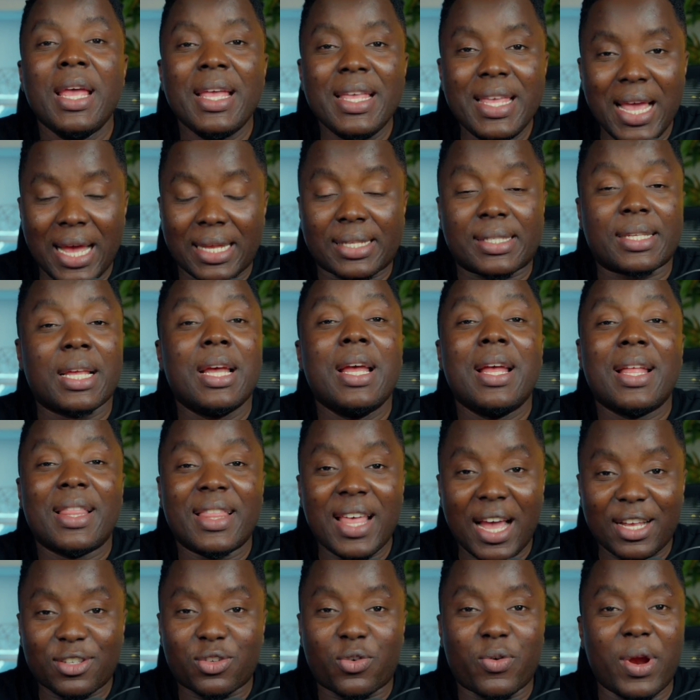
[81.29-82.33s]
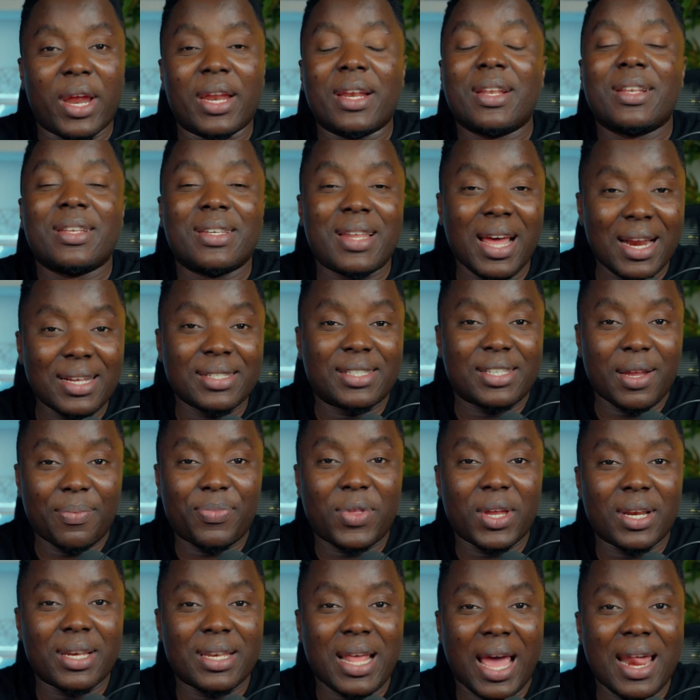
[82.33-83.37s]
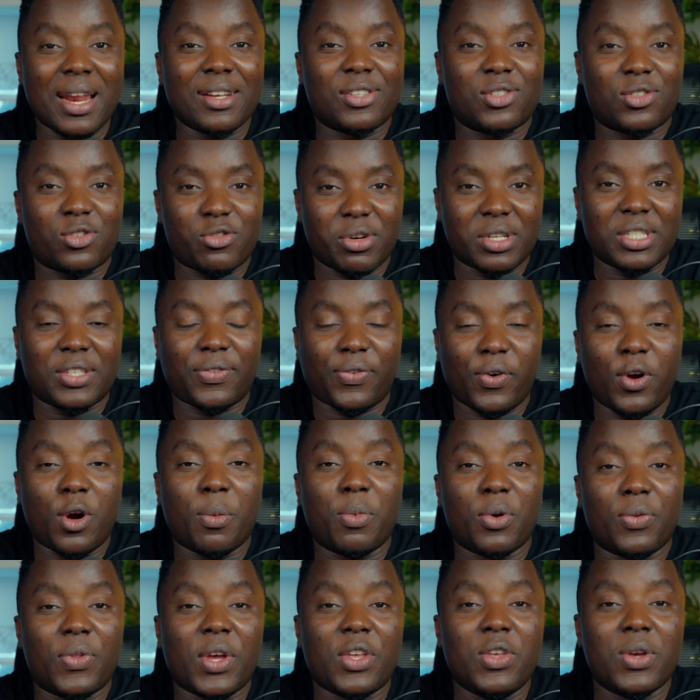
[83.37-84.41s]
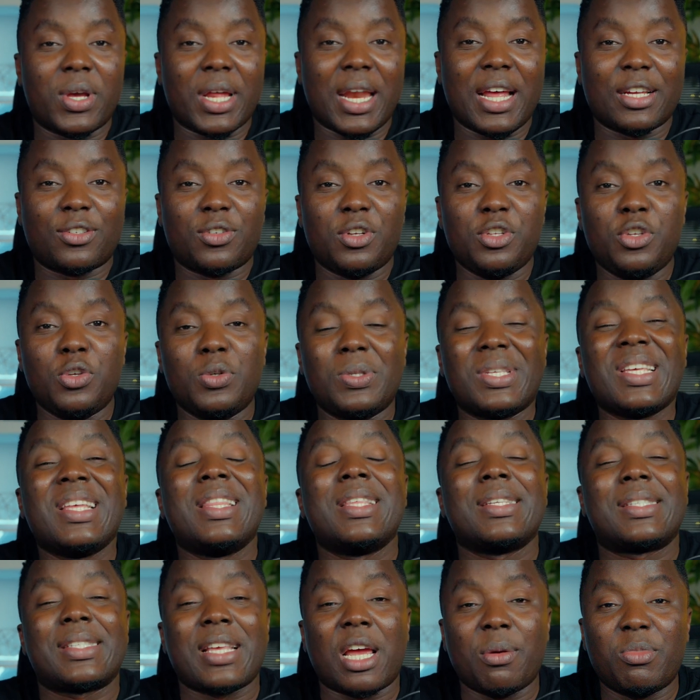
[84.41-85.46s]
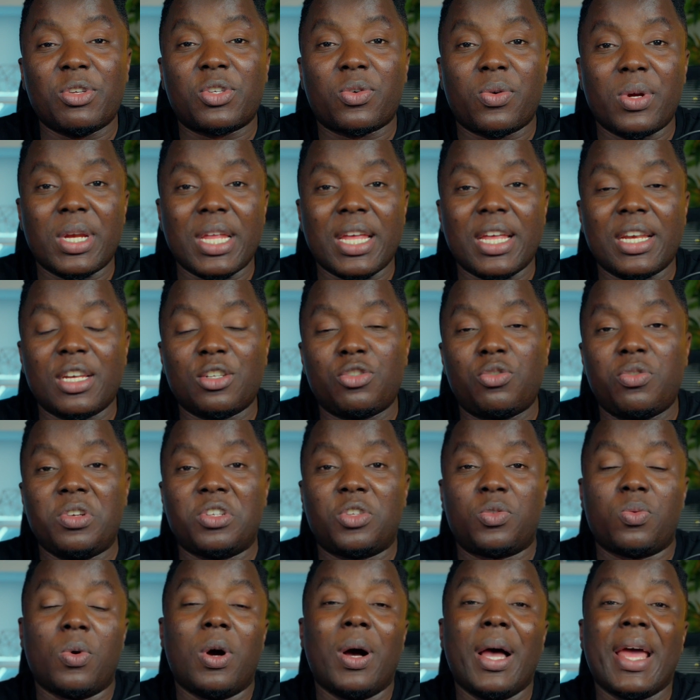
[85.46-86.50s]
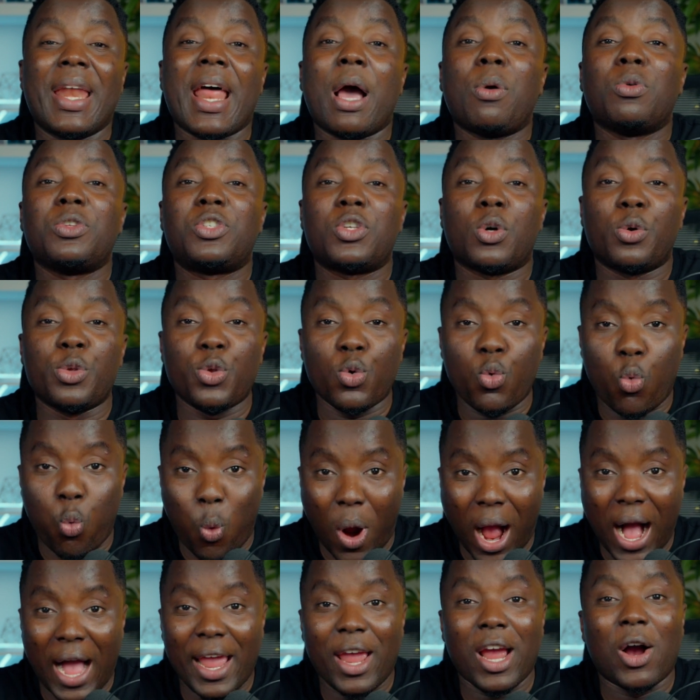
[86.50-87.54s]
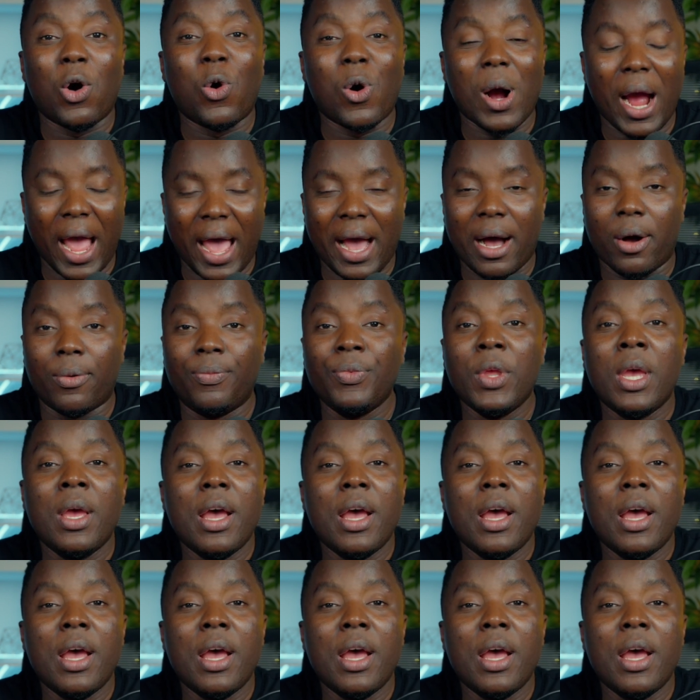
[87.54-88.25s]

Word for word: Yes, that's great. That is something that is transferable that you can actually use in the cybersecurity industry as well. And I will tell you why or how.